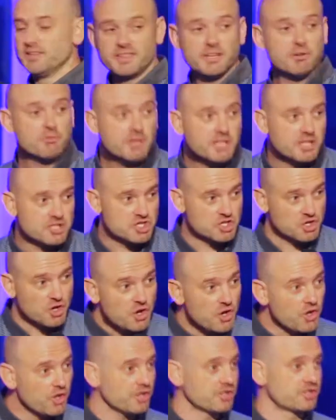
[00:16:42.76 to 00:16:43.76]
They're in a
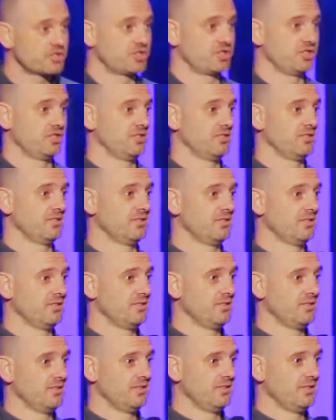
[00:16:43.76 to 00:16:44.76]
church,
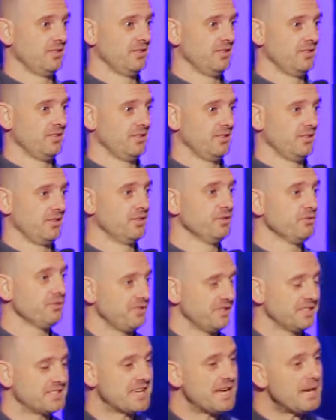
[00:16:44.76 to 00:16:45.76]
they're
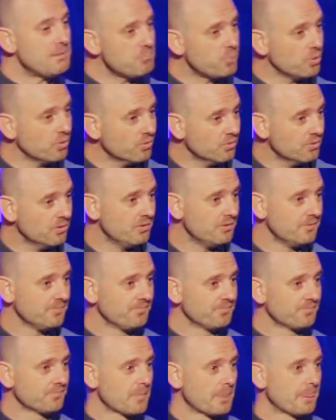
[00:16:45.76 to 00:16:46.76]
at the temple,
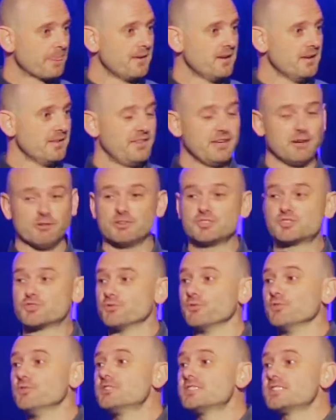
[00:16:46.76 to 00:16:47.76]
they're in
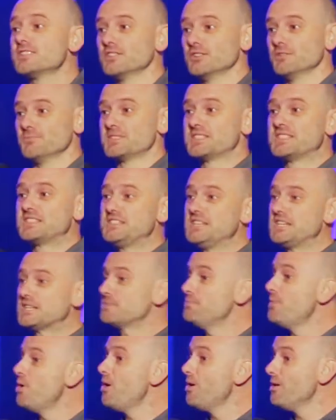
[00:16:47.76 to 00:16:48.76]
Jerusalem,
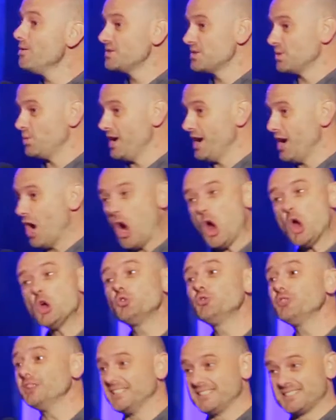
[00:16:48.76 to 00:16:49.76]
six miles away,
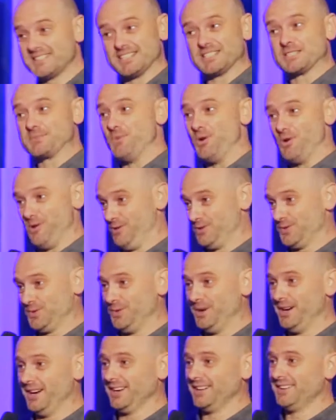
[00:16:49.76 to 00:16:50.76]
only six miles
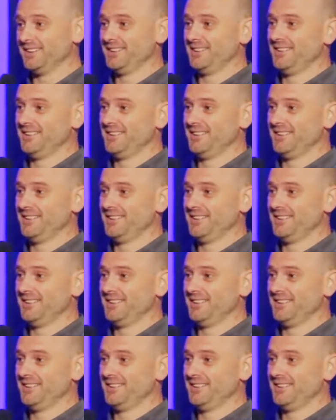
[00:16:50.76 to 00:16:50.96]
away.